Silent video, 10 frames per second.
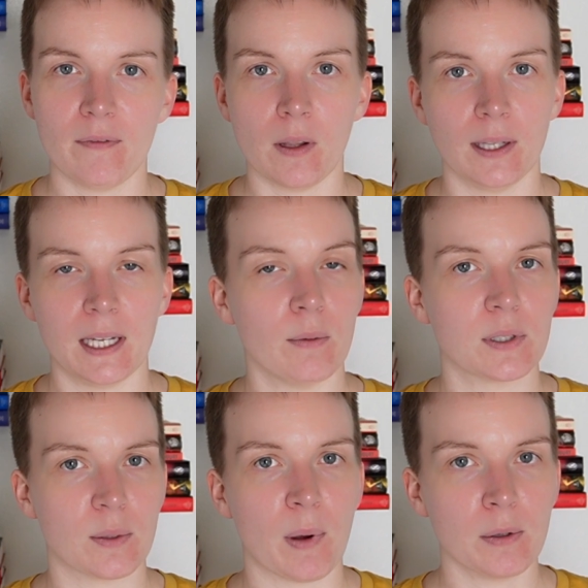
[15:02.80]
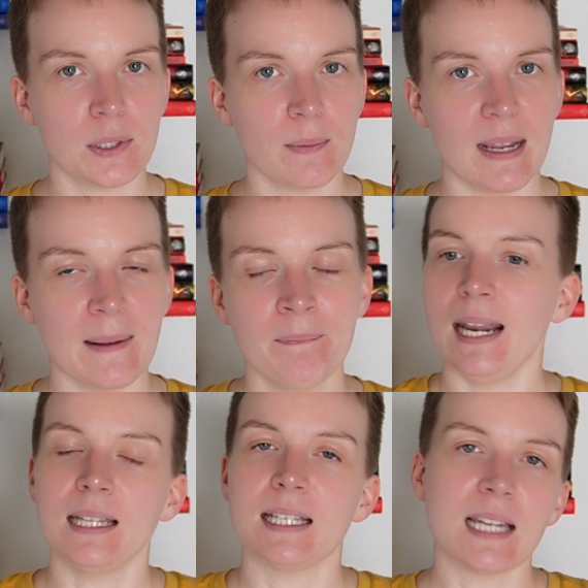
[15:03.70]
felt like it was supposed to be.
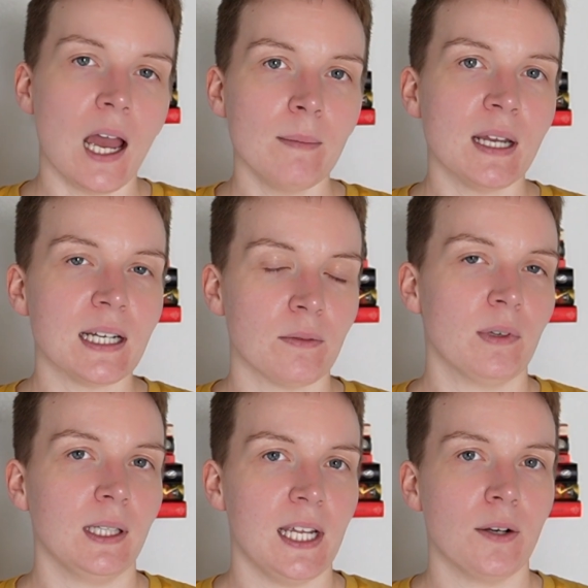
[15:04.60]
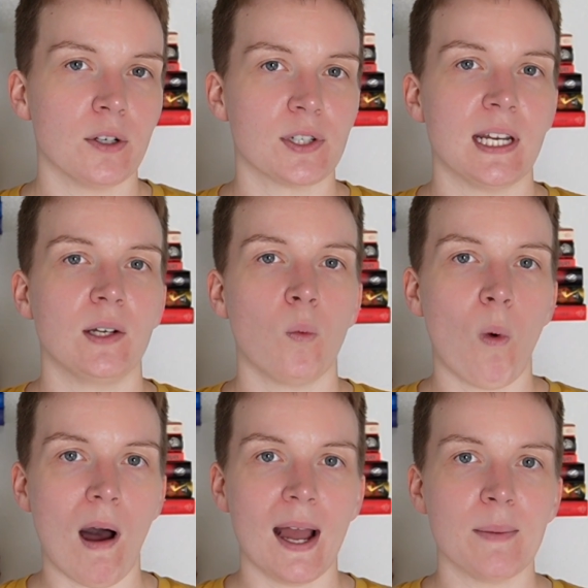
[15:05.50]
And at the time I didn't really understand
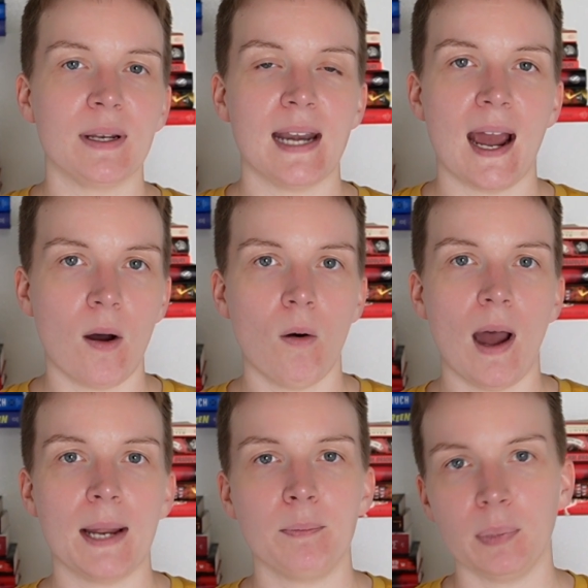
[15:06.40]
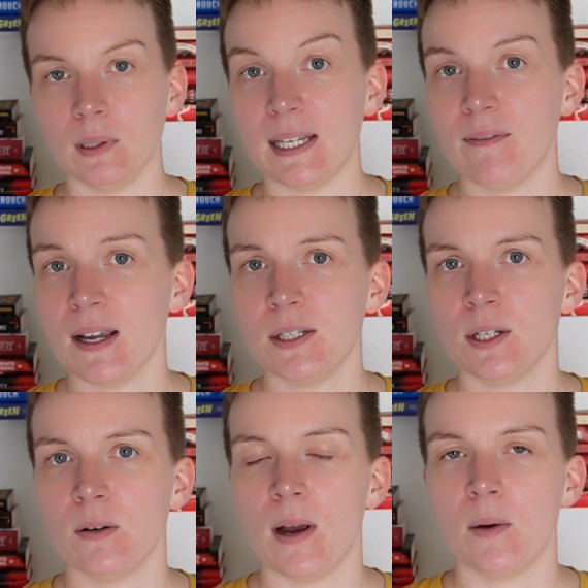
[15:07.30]
why, but now I believe I
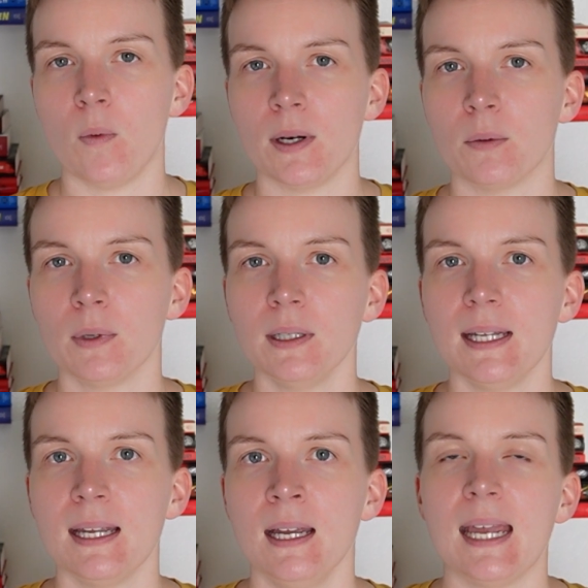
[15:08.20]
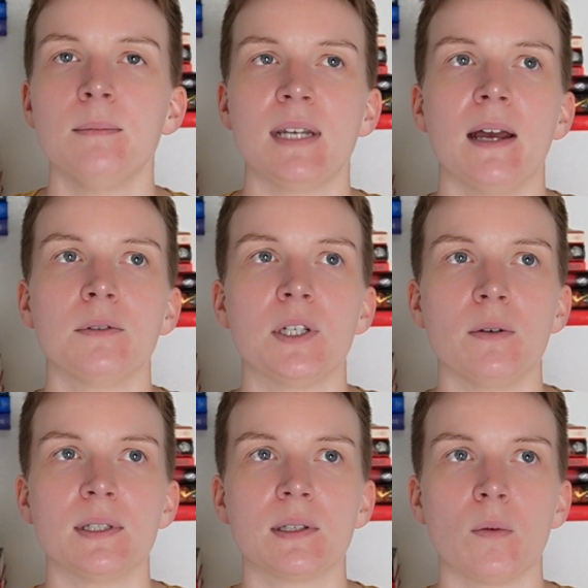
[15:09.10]
do. And what it really came down to
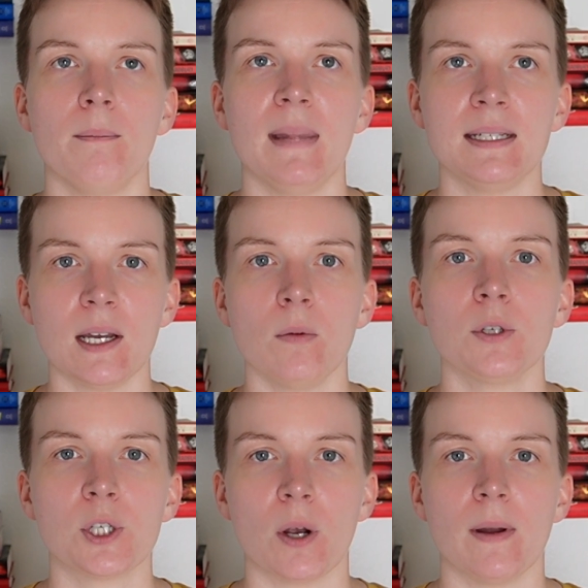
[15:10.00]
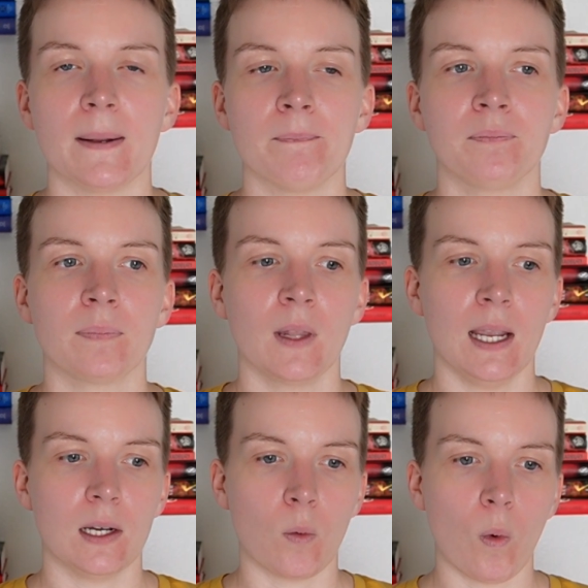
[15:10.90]
is Mandel was showing,
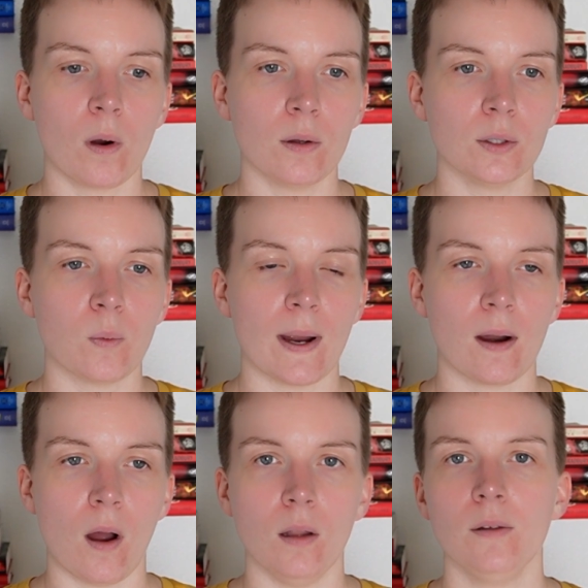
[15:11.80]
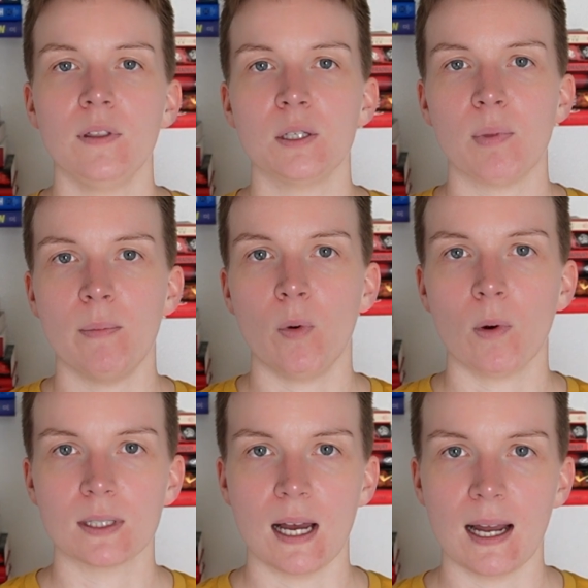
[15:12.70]
in a world where all of these people
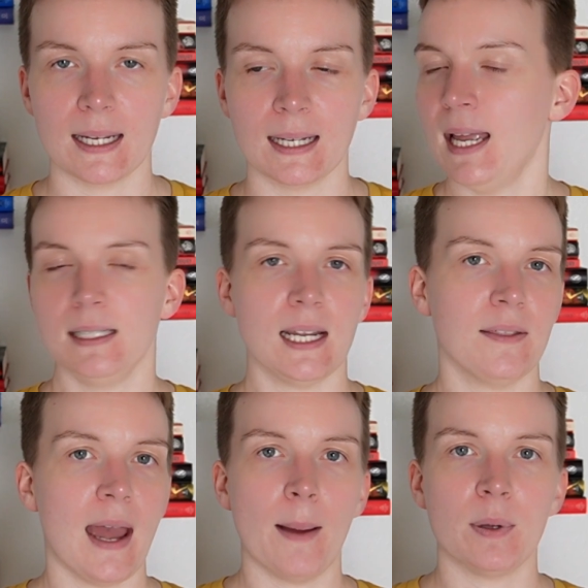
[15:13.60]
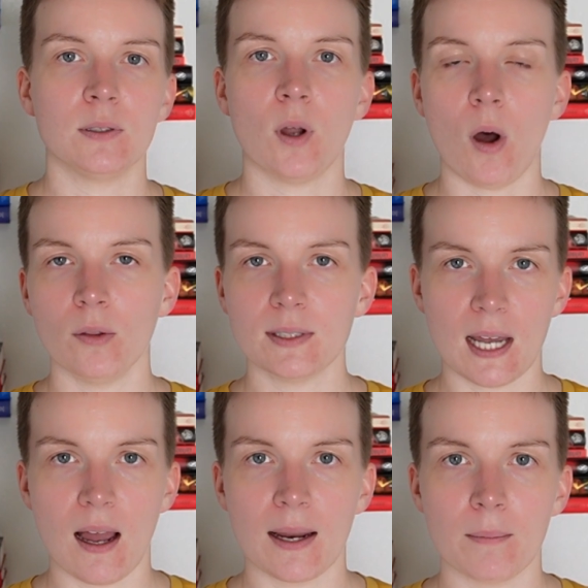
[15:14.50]
were dying and death happened all the
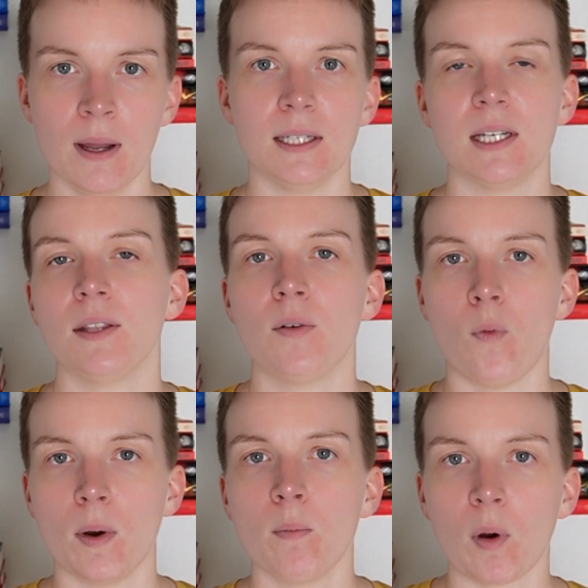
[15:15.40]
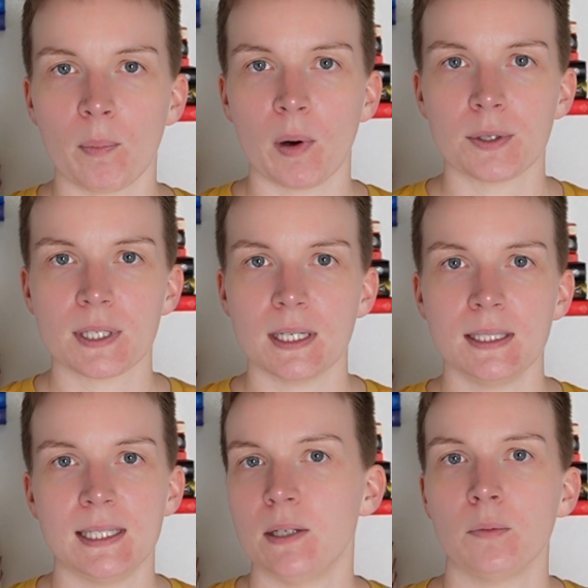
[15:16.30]
time, the death of one more
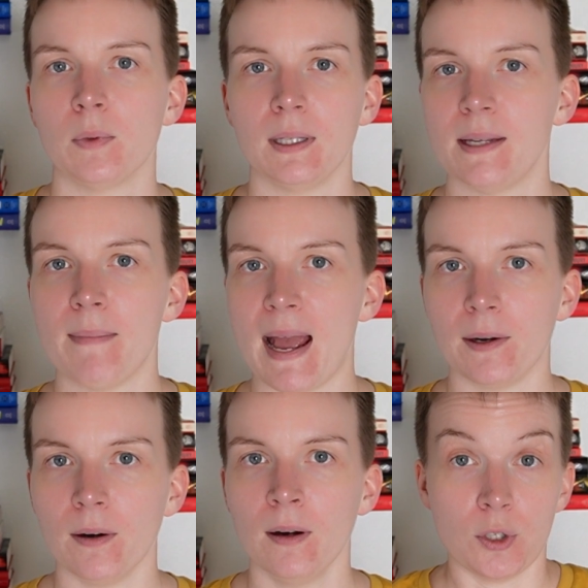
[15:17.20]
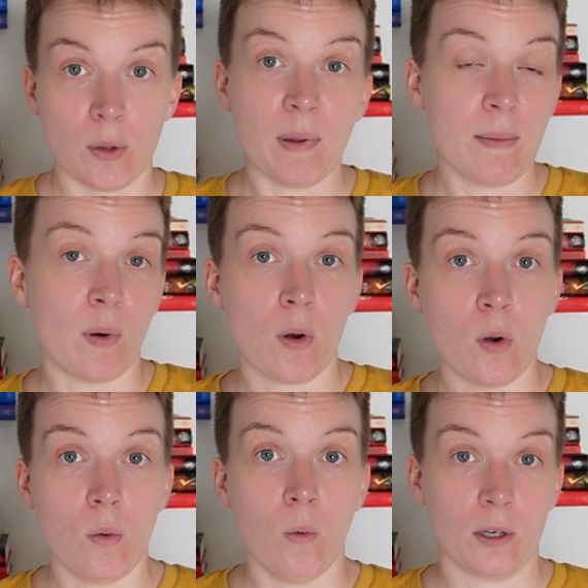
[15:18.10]
person didn't really matter. To the people
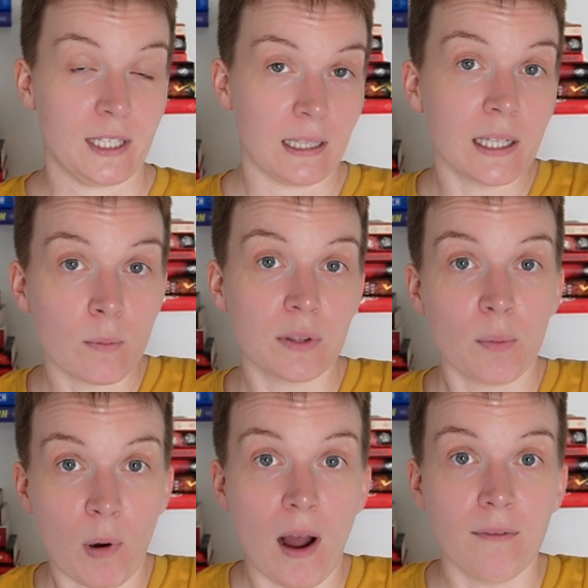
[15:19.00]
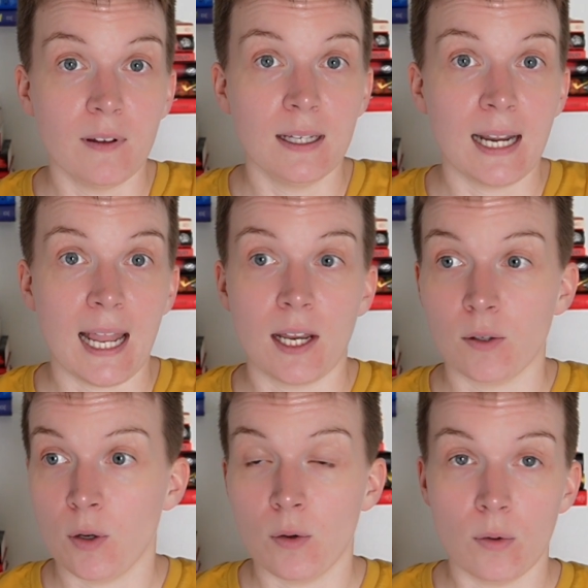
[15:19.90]
who were dealing with the prophet
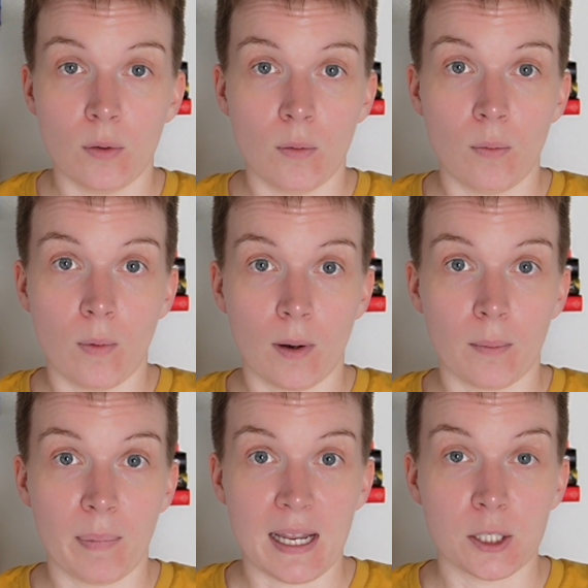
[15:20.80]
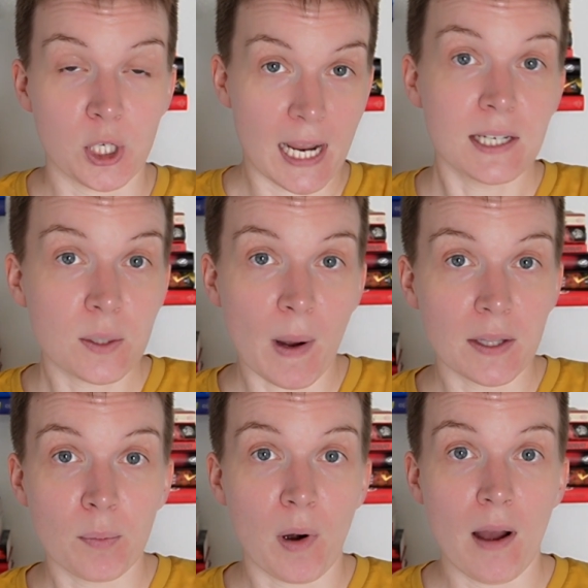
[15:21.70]
and who were being chased by
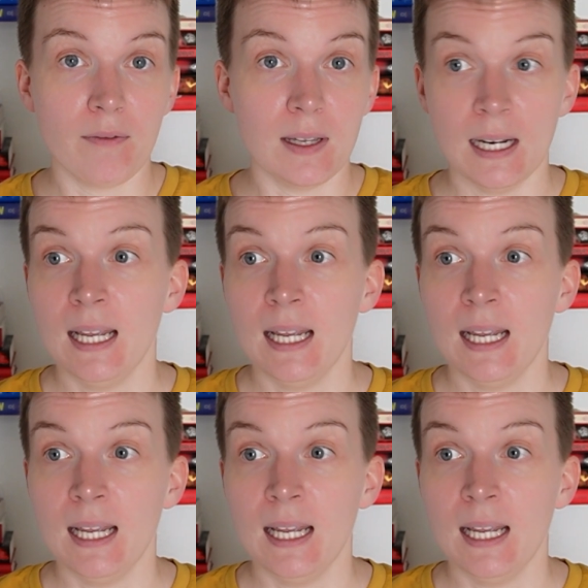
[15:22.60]
the prophet,